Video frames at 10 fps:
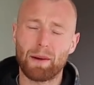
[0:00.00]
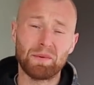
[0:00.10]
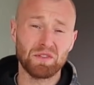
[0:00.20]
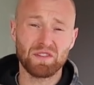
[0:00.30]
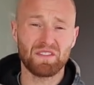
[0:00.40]
I
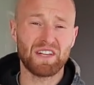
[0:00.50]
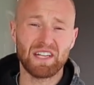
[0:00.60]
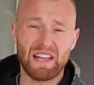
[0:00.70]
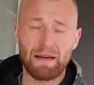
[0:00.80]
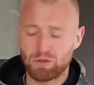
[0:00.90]
would do
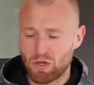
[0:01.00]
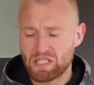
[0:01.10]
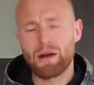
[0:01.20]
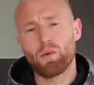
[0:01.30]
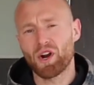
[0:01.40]
15 of them, so
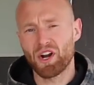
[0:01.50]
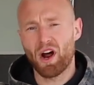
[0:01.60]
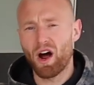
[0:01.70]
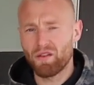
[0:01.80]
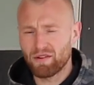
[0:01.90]
it's like
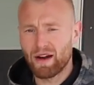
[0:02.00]
1.5